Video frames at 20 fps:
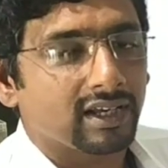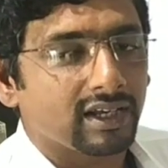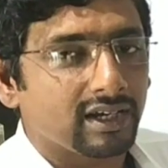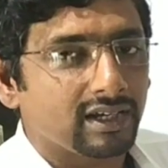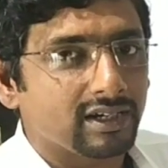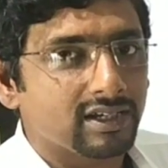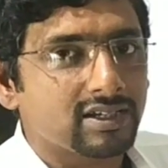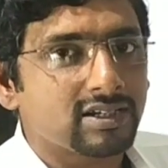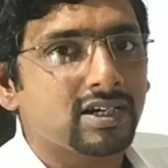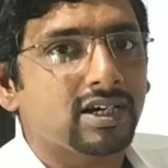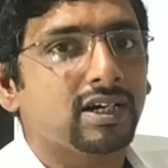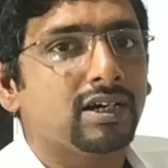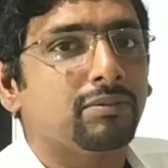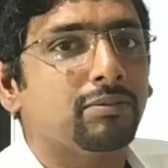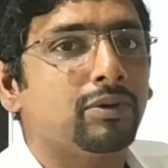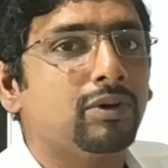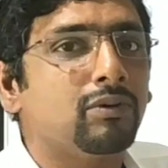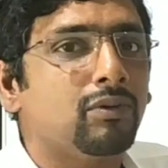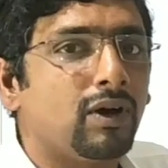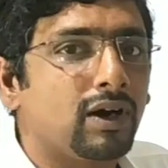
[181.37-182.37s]
will understand
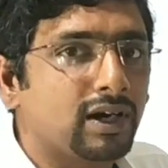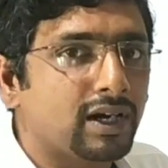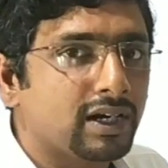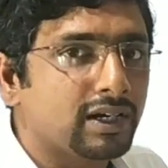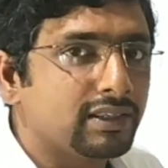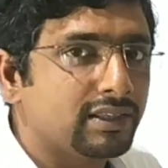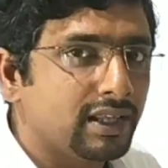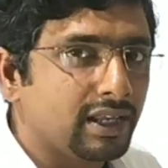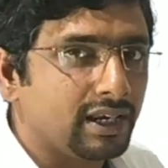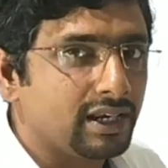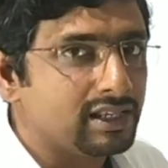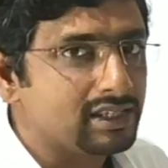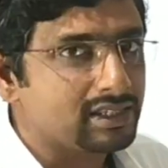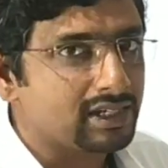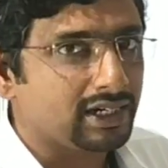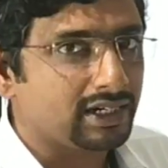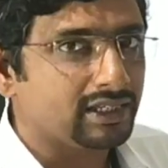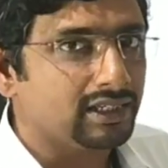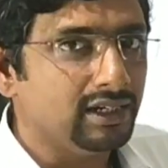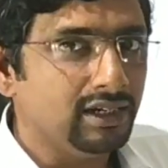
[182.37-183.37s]
about what are there
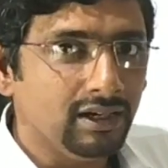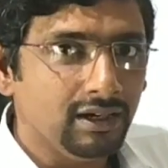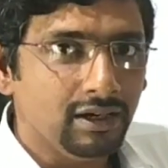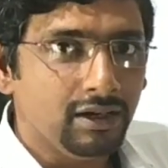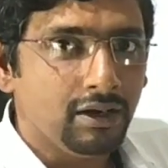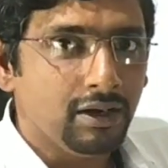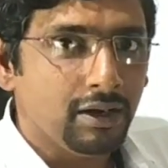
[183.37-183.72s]
inside the